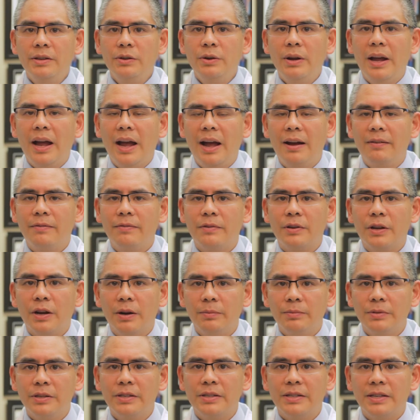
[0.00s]
you have
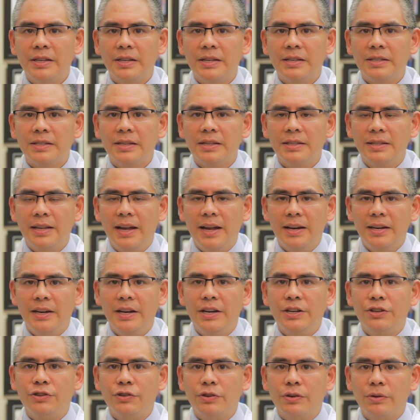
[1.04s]
gum disease in that
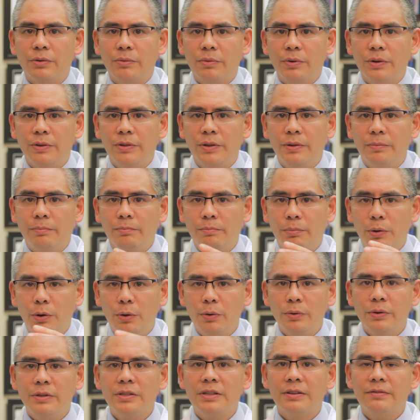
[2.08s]
nature, where the
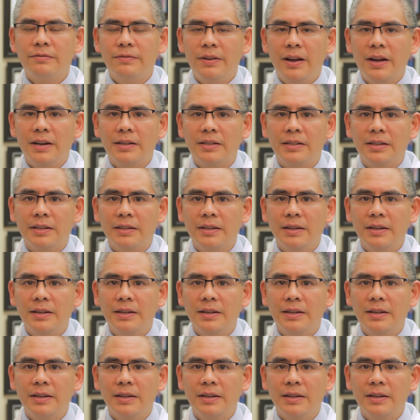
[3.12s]
bone is affected,